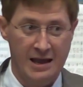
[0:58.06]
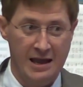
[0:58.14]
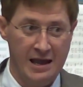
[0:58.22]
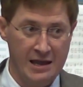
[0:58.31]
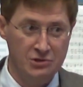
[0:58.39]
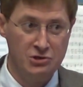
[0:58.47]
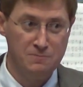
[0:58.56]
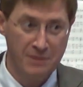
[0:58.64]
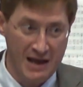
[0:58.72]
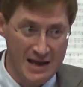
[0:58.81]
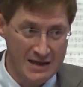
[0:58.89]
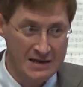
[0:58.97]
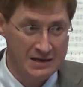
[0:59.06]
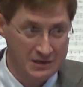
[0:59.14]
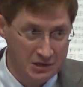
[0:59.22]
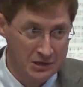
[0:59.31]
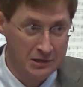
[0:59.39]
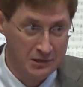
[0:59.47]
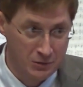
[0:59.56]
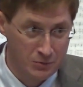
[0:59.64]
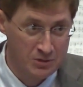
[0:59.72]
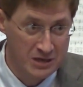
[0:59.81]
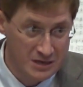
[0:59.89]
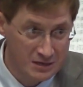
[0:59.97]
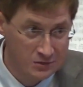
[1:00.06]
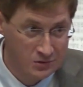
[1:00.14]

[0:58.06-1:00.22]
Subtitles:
And you panic a little bit.